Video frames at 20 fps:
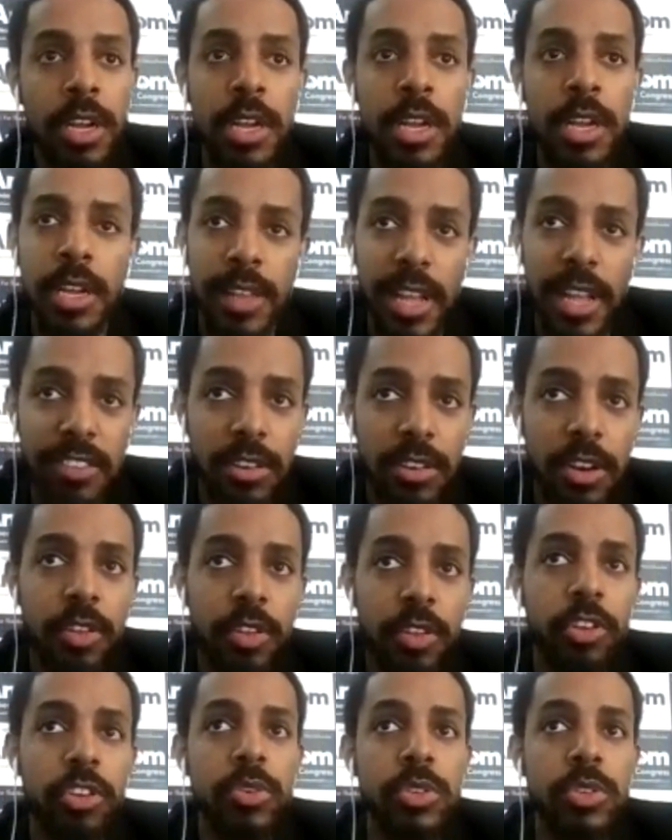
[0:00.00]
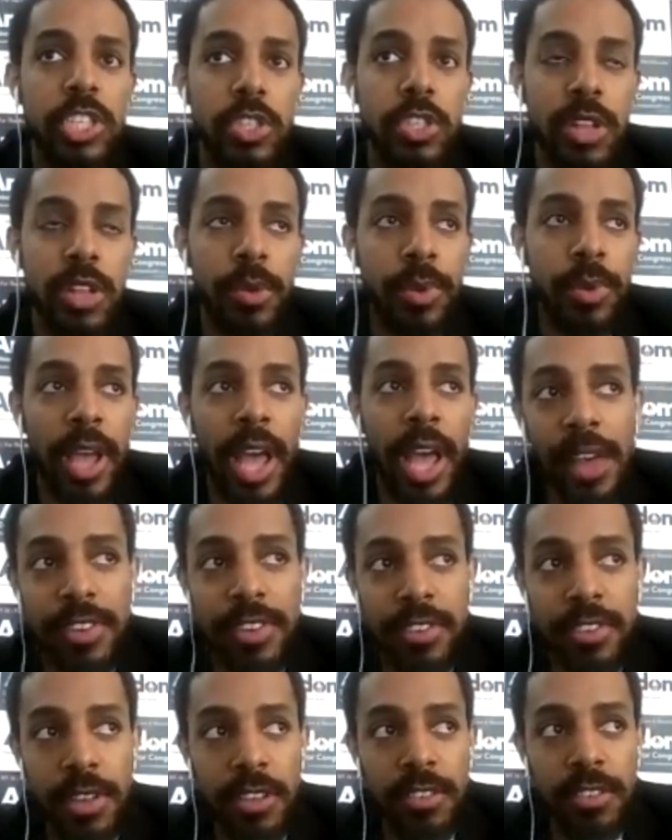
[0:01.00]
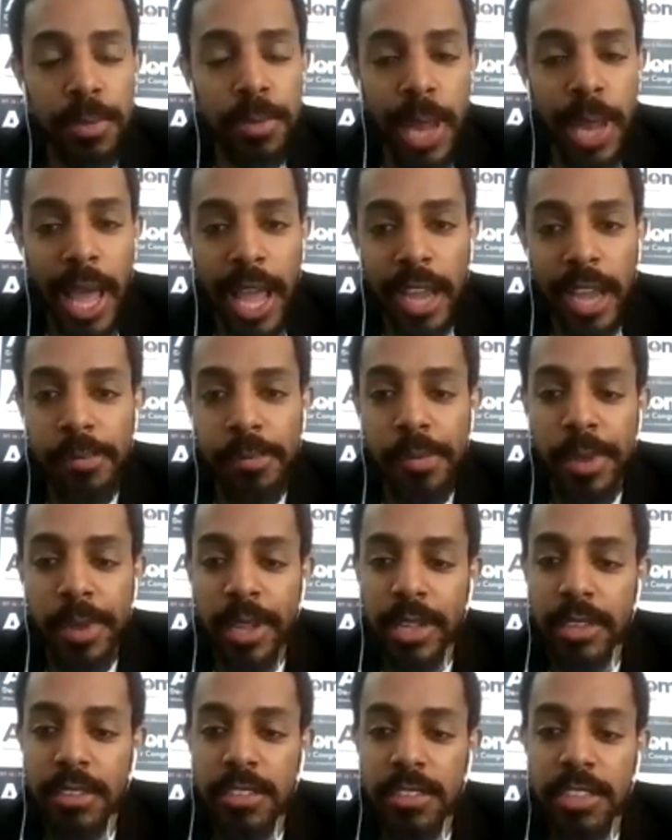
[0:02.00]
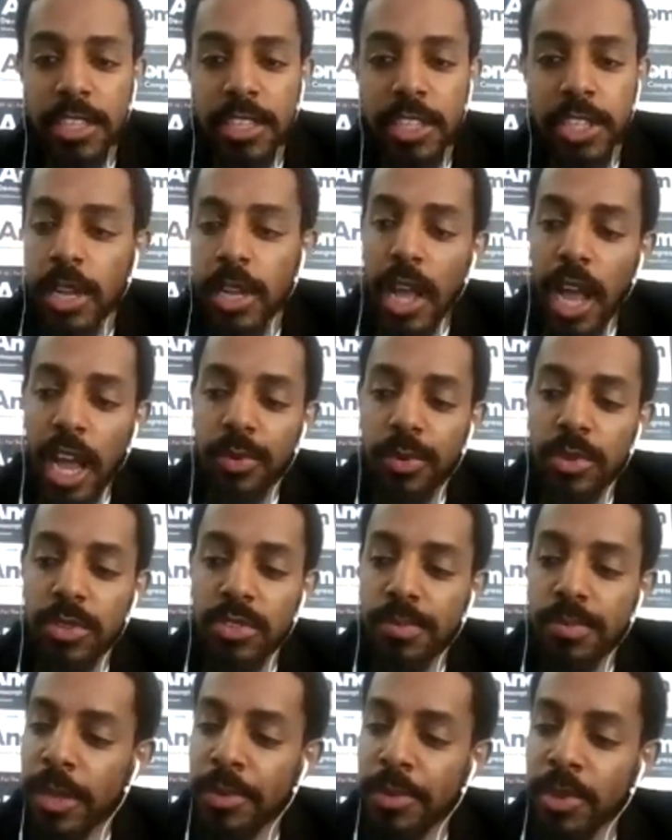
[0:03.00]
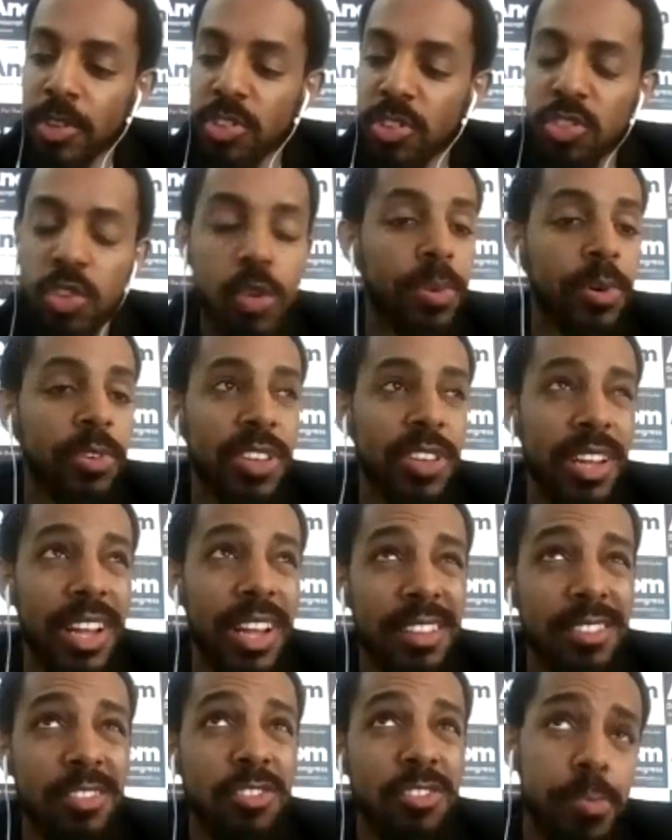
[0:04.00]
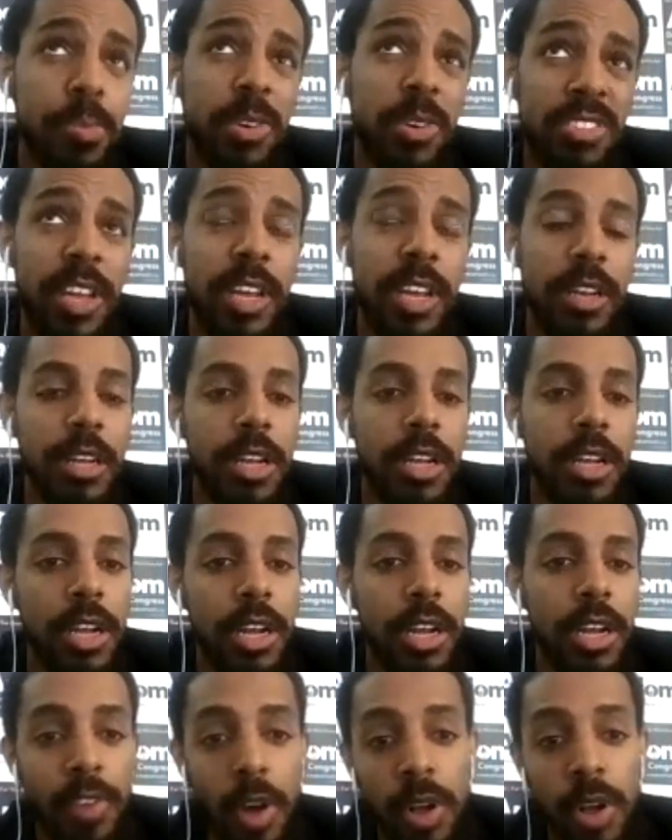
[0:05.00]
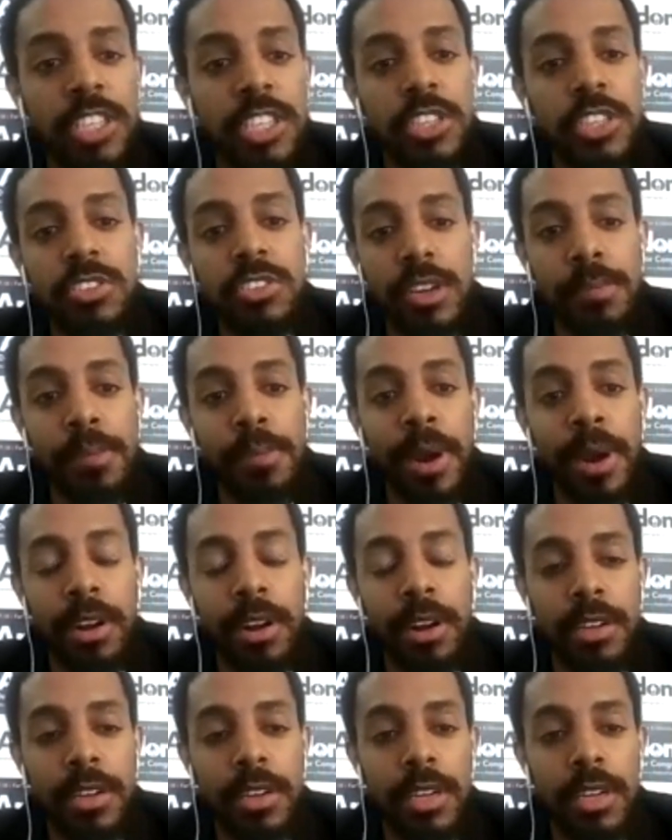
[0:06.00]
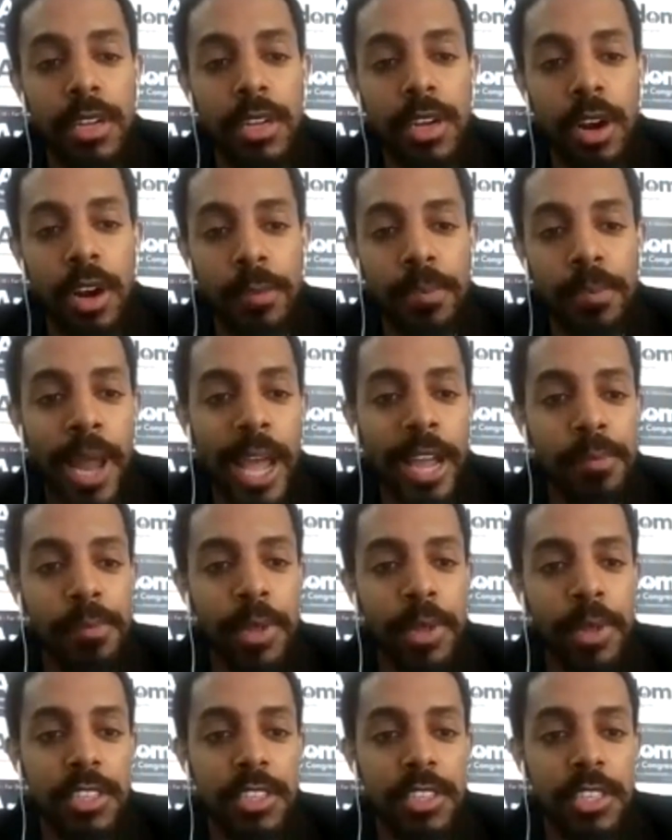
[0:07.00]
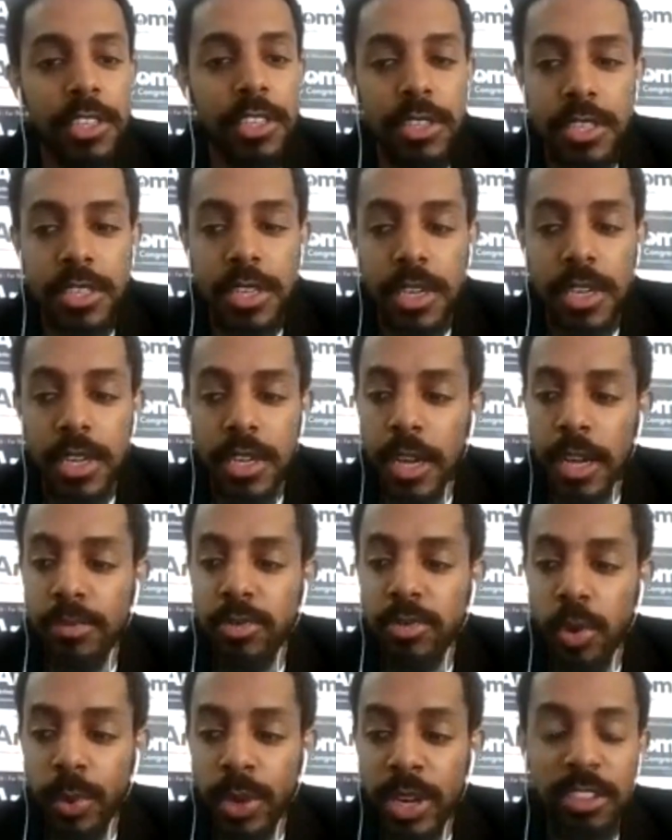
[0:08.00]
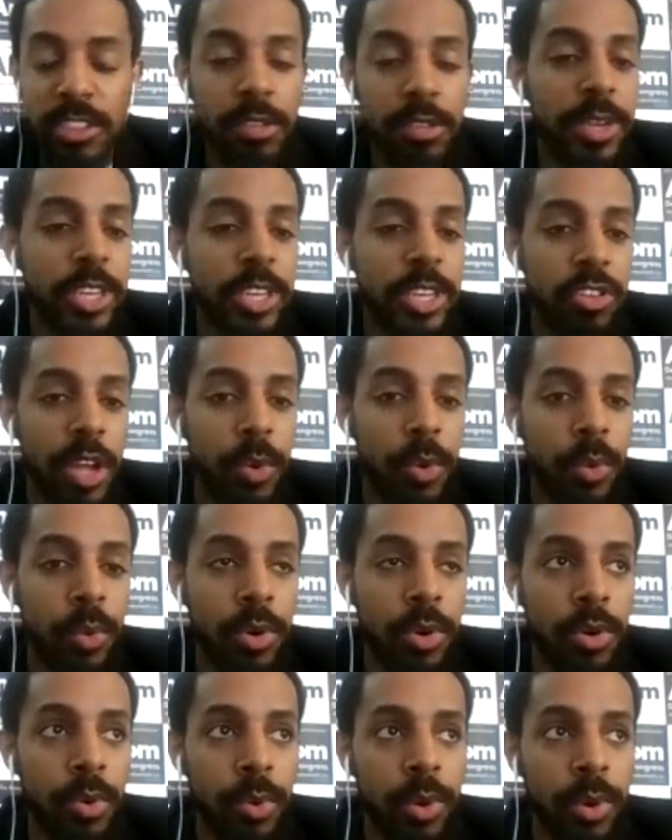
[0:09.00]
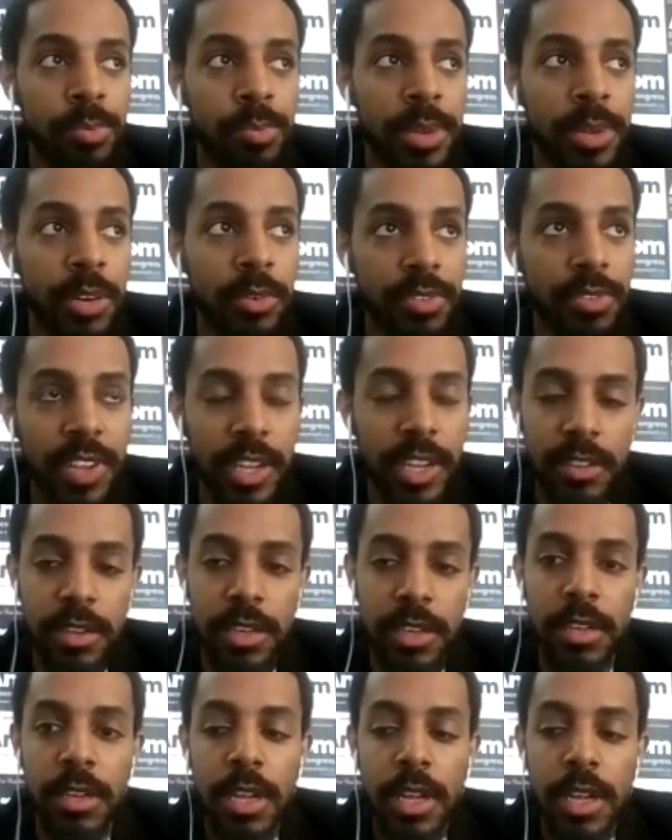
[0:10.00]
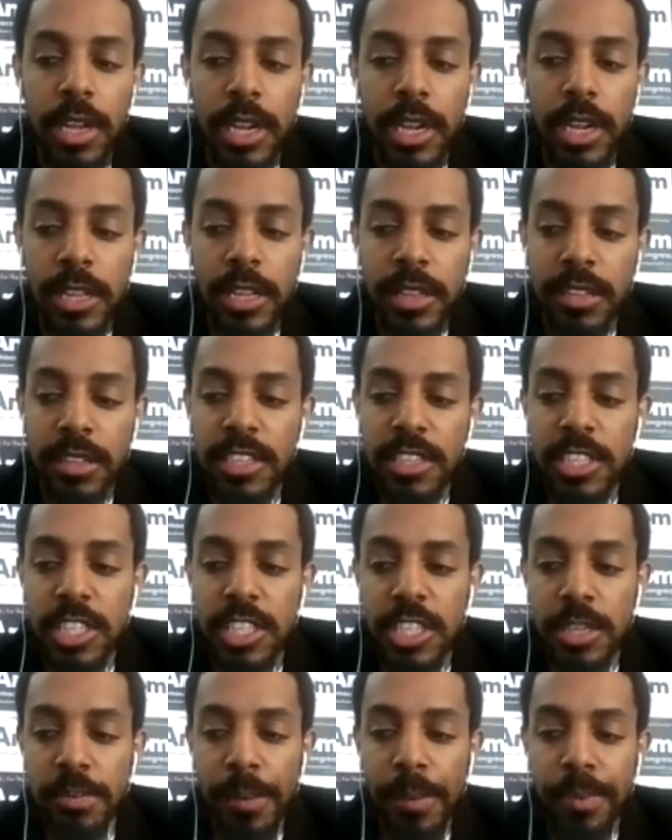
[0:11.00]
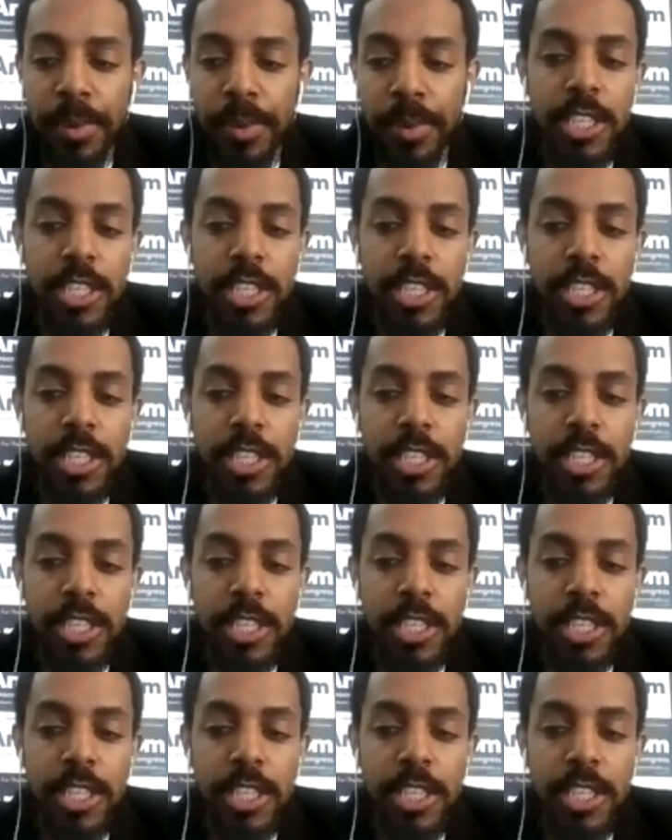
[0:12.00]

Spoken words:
That's another huge issue that we have as a Black male teacher. I was maybe 2% of all teachers in America are Black male teachers. So we need to make sure that we're being reflected in the teaching population as well.